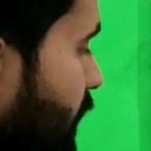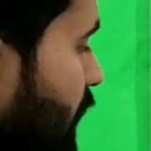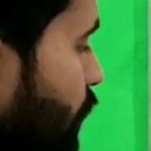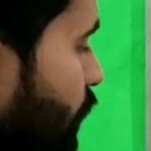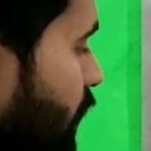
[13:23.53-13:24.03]

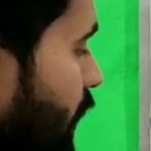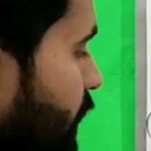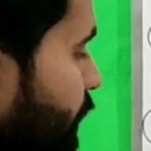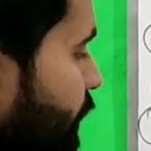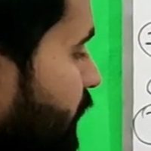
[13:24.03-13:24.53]
Now
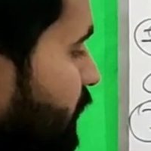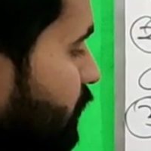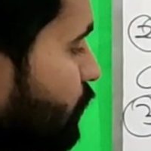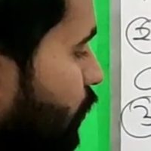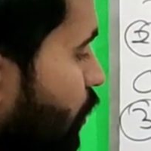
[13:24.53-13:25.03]
if we
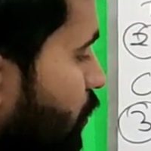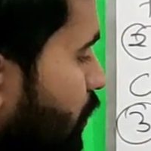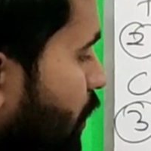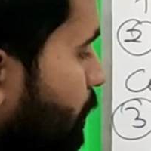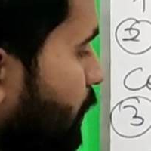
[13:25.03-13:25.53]

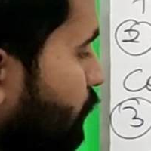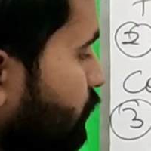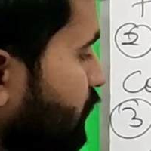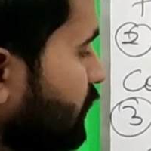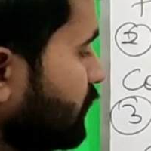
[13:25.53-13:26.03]
talk
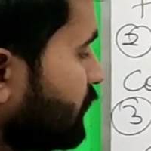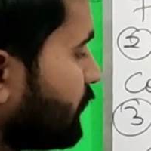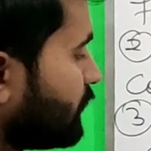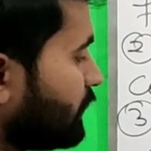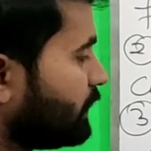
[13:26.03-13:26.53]
about the
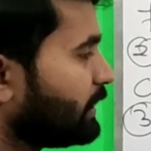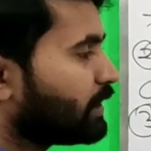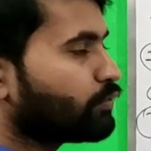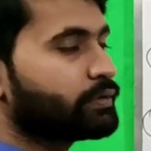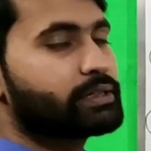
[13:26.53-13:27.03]

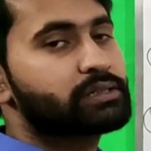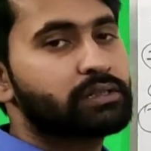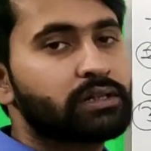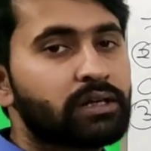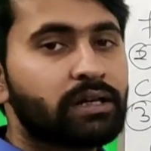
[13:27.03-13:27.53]
liquids,
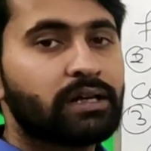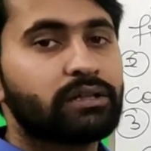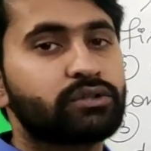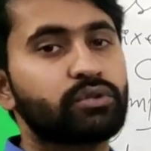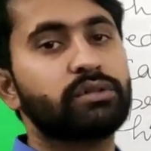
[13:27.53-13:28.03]

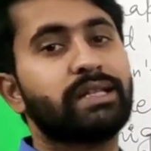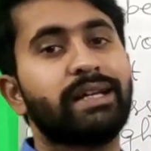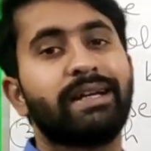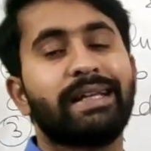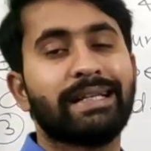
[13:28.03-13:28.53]
so
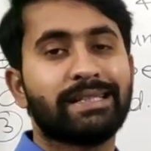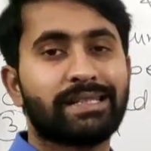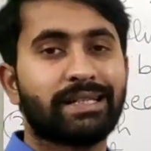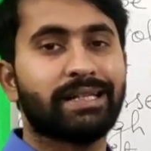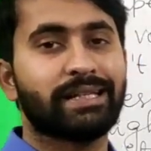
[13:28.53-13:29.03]
their
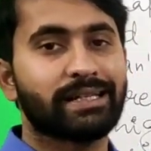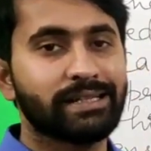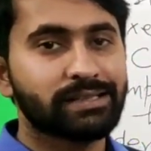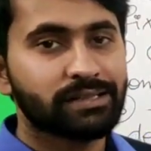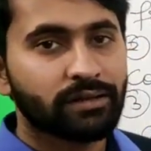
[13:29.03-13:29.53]
density
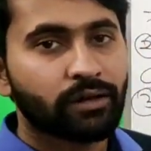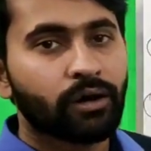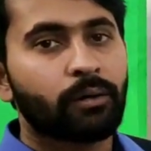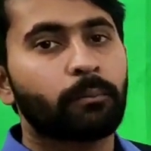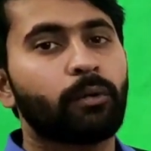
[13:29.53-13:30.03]
is
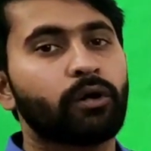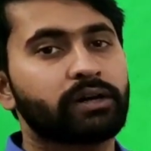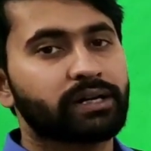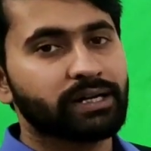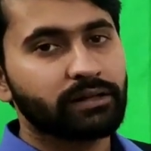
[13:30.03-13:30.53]

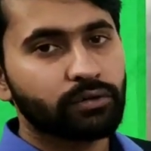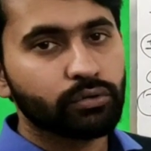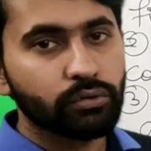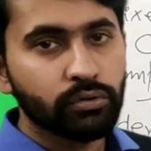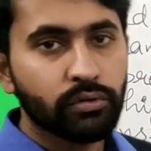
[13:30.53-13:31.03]
moderate
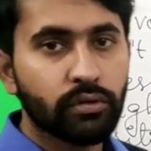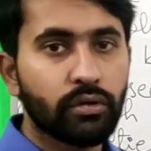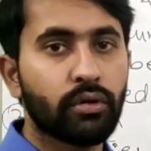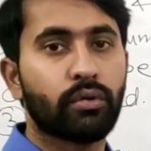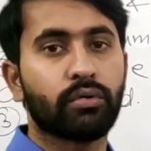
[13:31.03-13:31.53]
to
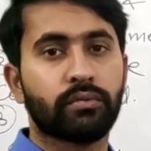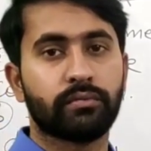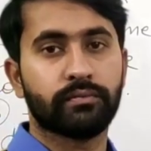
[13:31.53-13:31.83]
low.